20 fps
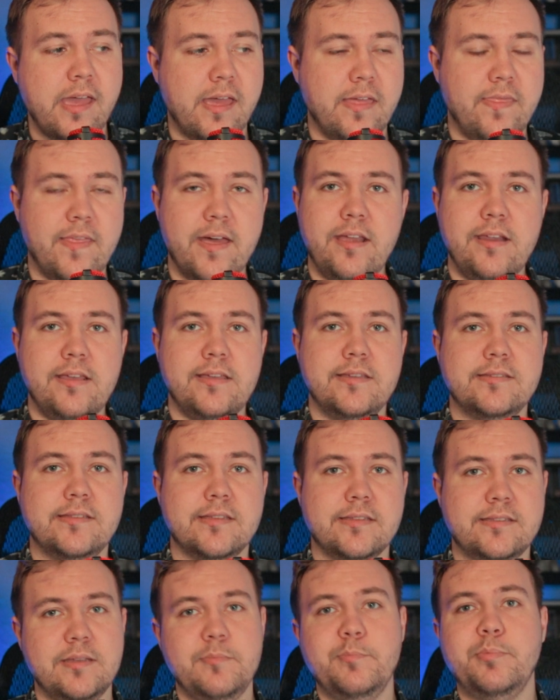and that is the
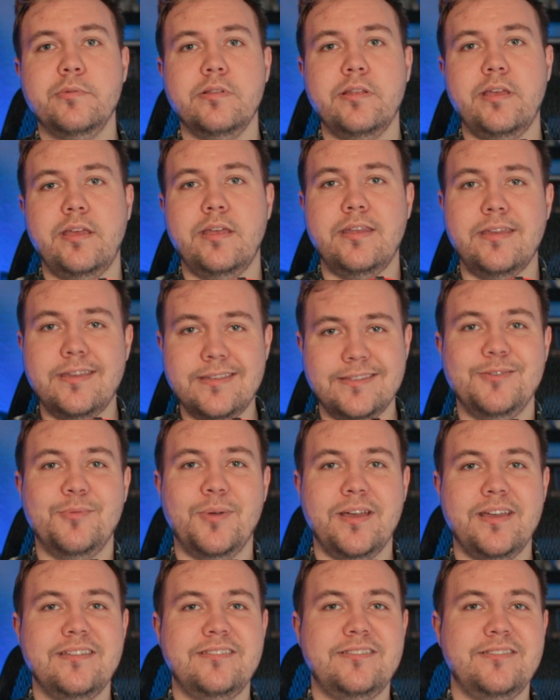simple and easy
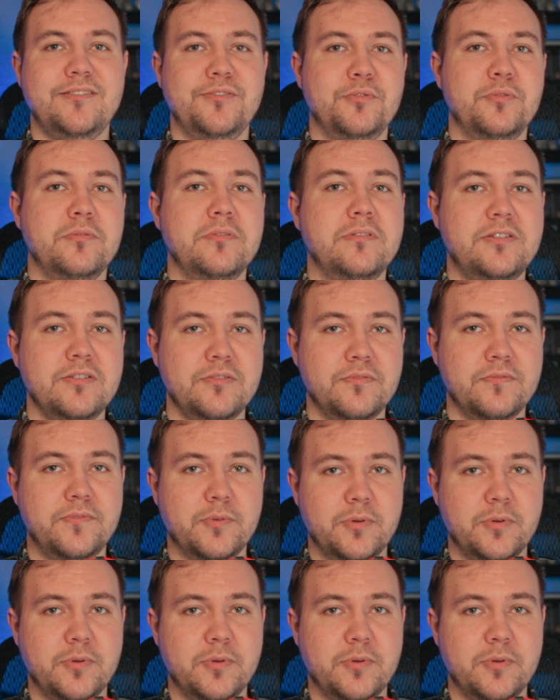way to do